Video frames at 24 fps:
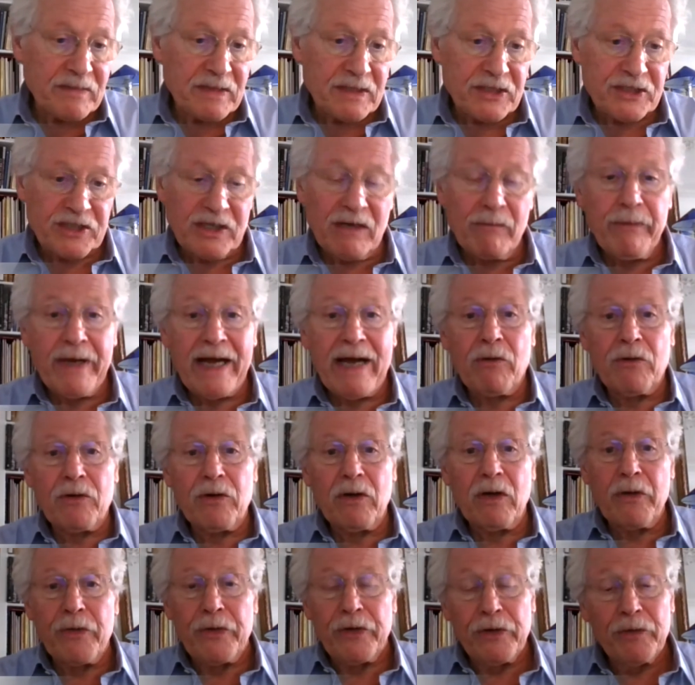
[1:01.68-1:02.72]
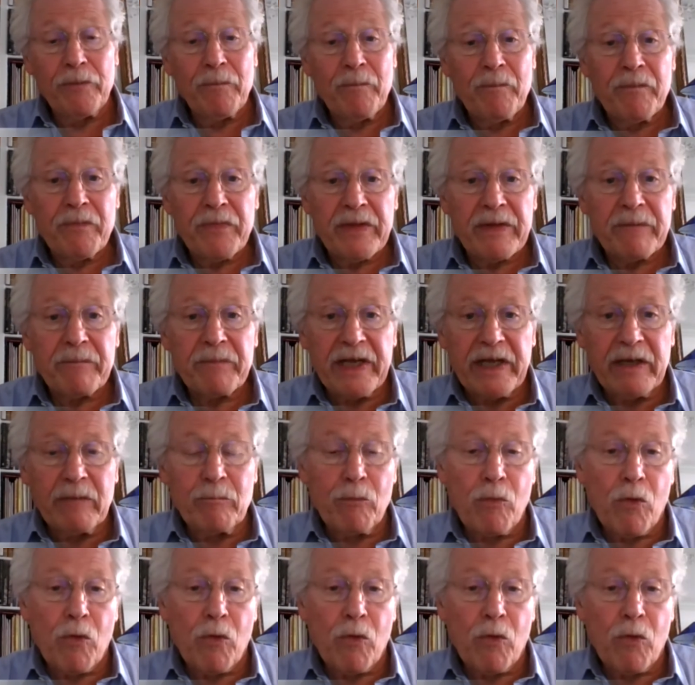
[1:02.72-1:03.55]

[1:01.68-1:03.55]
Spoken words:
somehow or other, it